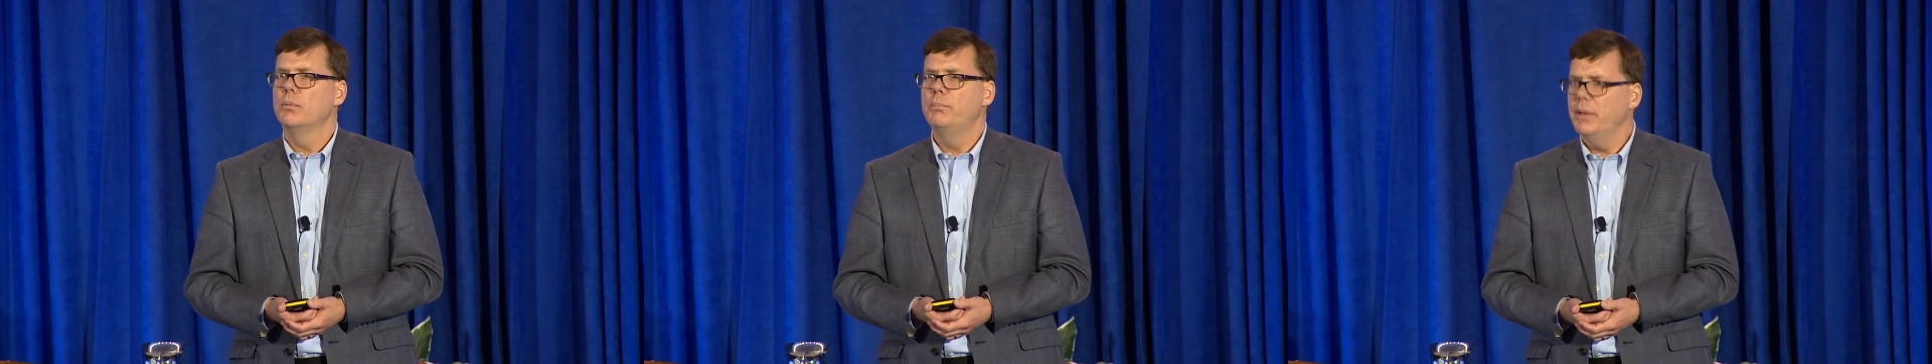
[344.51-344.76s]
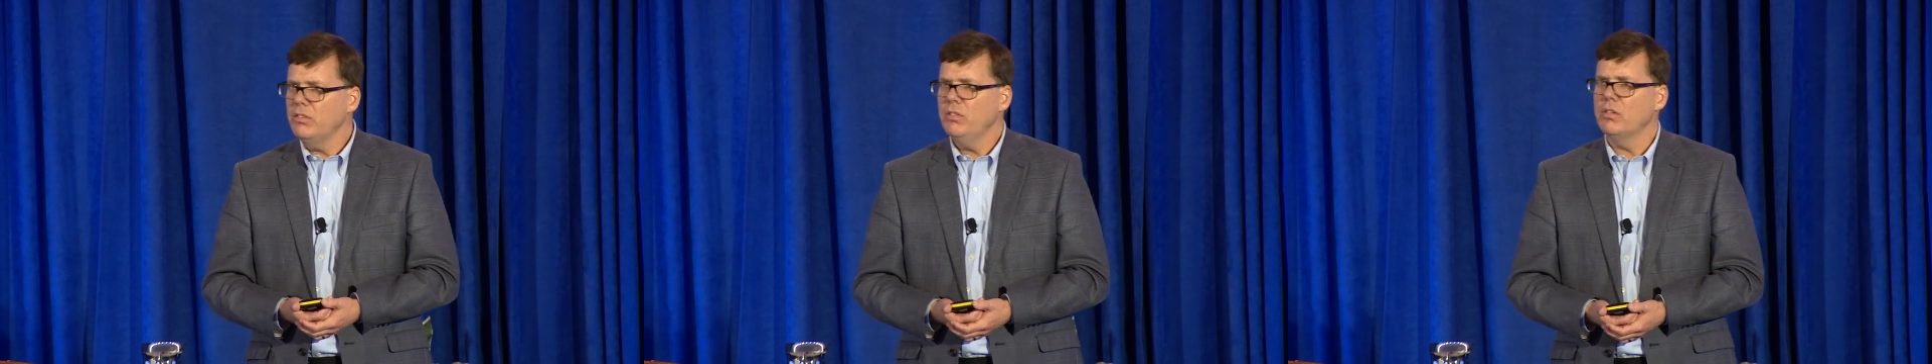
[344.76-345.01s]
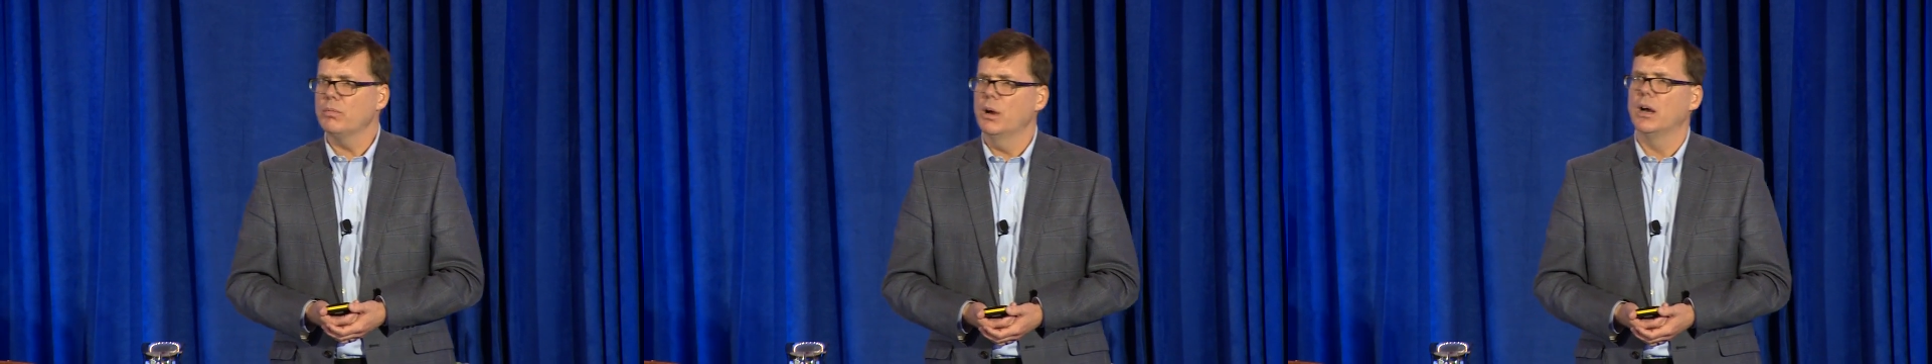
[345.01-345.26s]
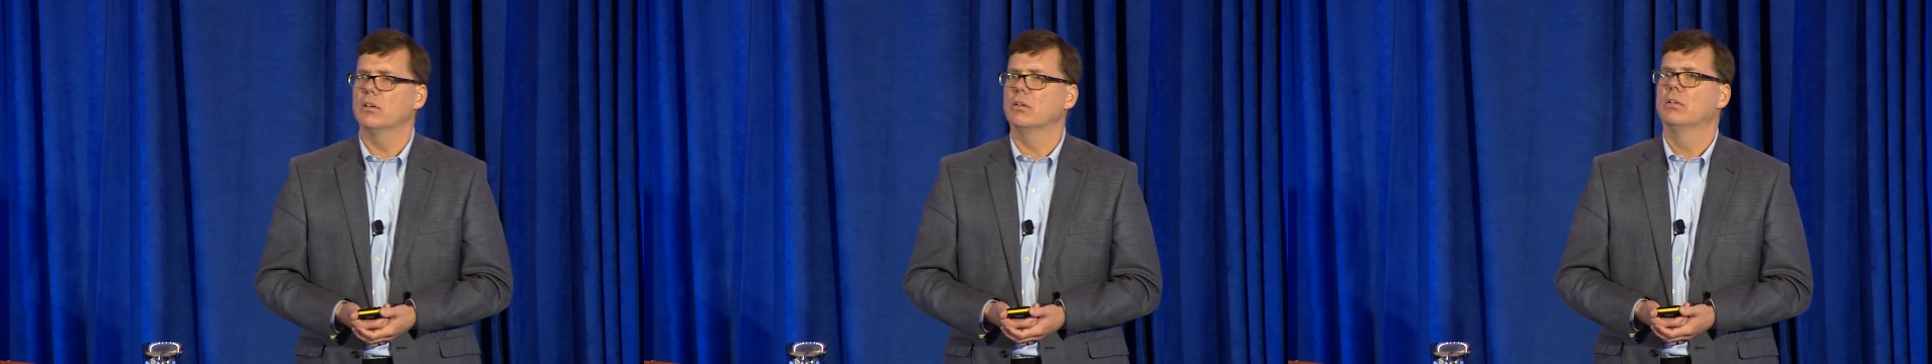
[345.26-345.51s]
business
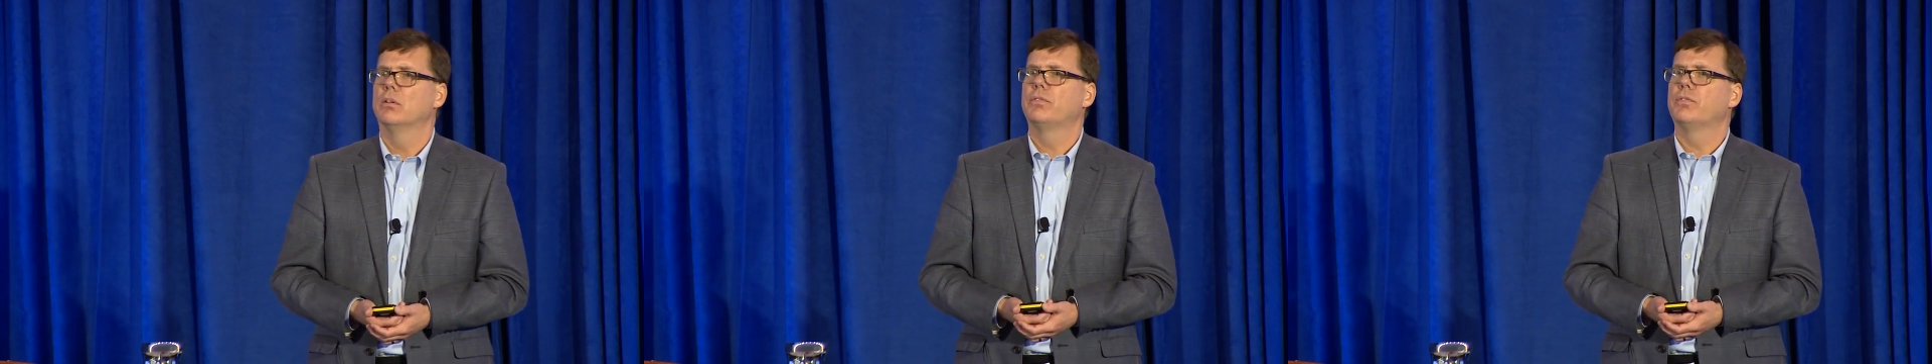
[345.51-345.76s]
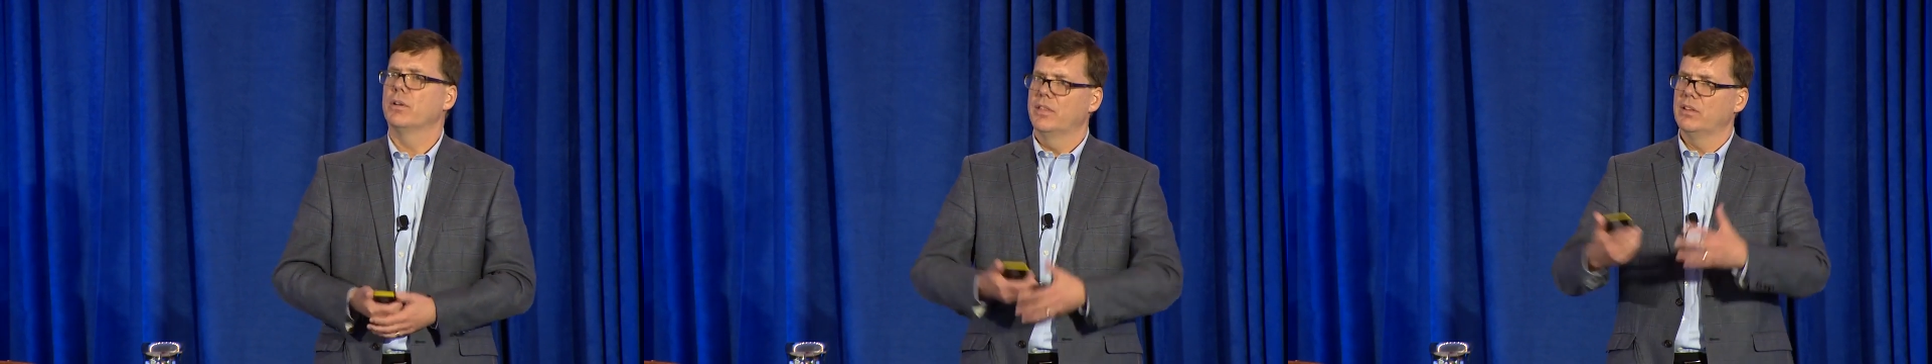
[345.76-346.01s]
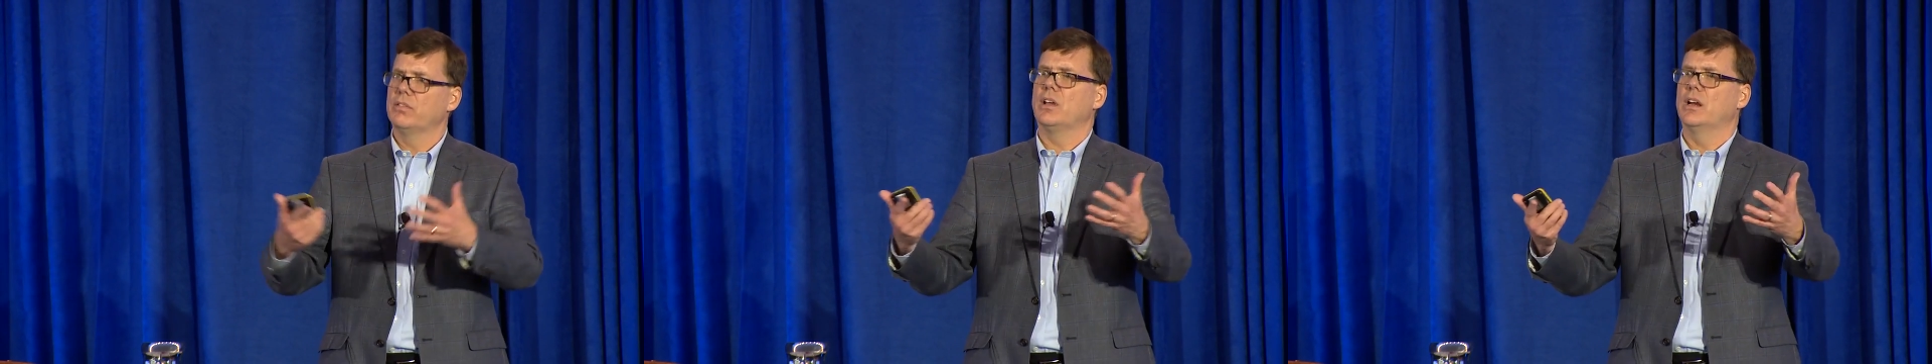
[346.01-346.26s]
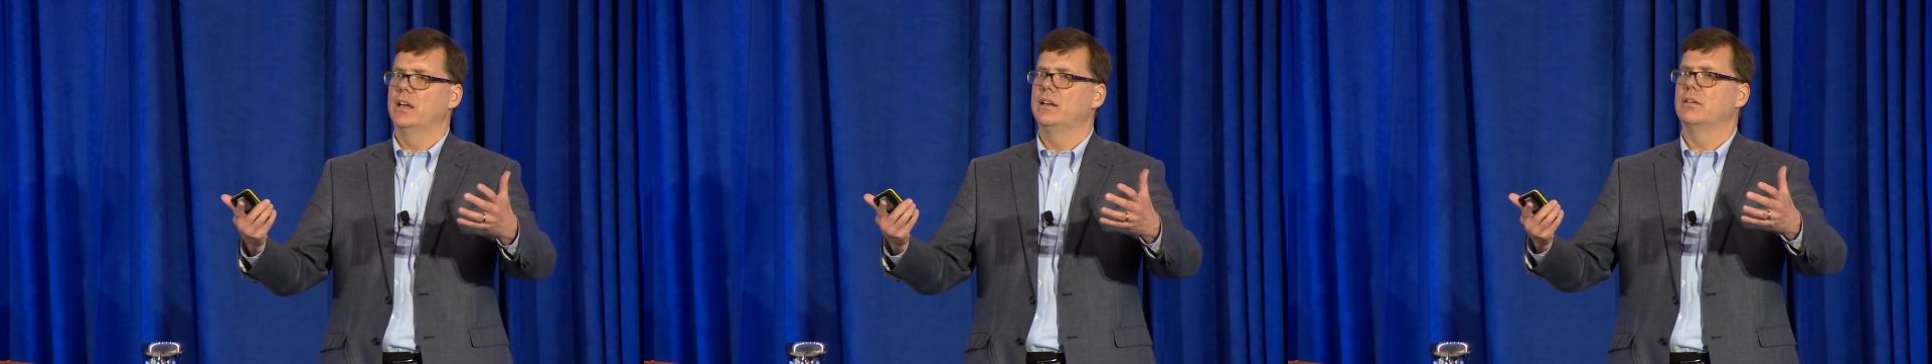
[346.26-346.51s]
model for this
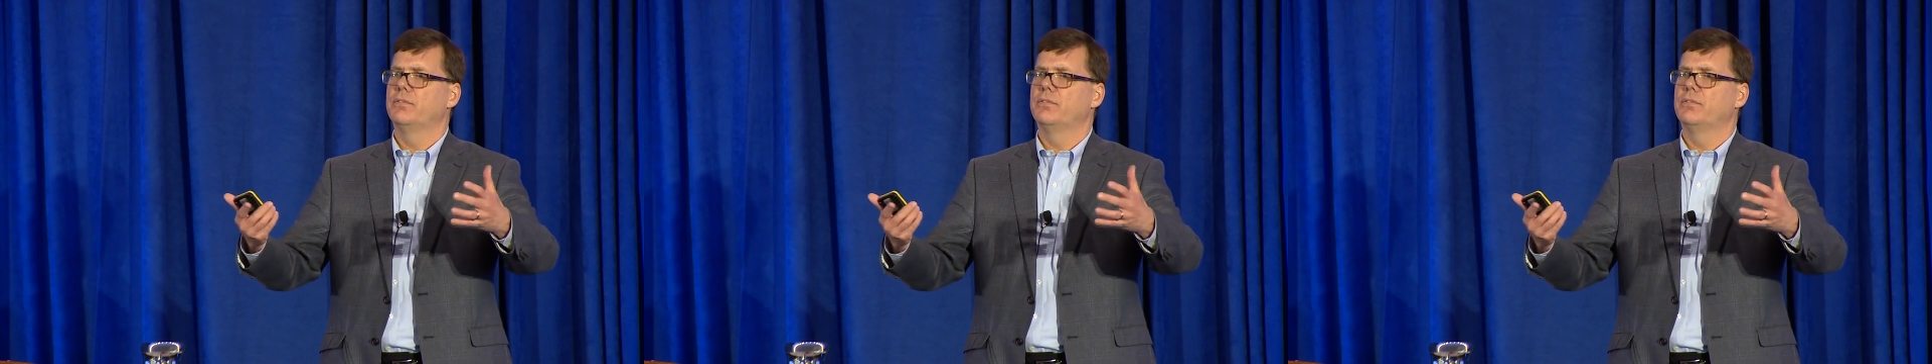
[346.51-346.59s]
kind